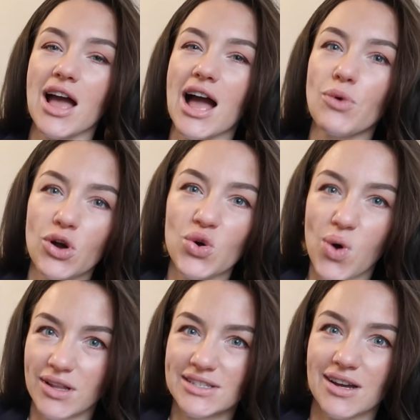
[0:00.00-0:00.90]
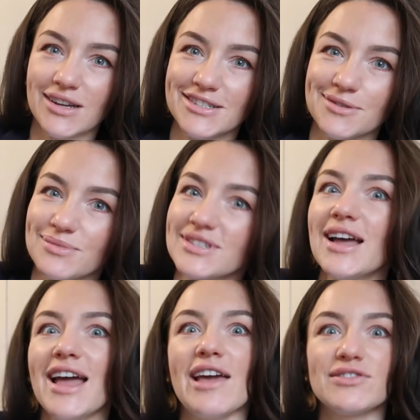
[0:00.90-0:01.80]
I want quality items.
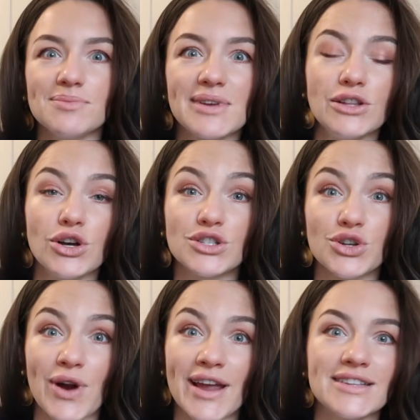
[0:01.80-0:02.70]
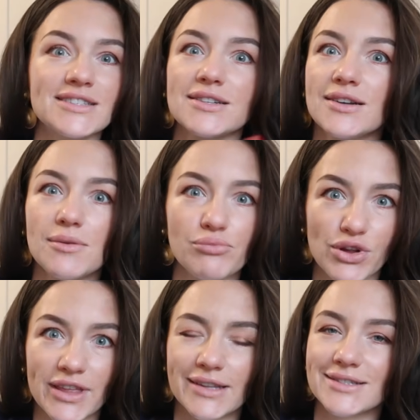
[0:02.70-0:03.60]
If something looks great,
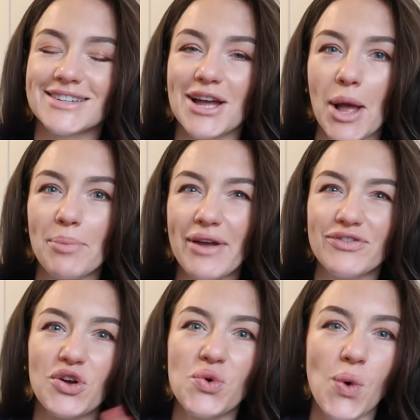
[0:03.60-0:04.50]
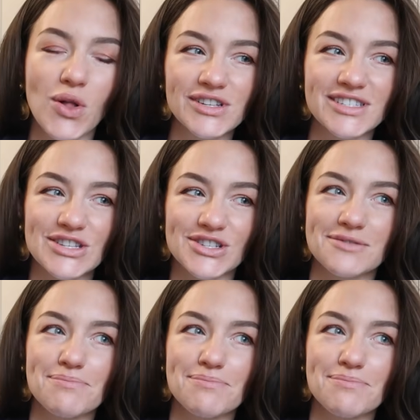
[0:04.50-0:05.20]
brilliant, but if the quality doesn't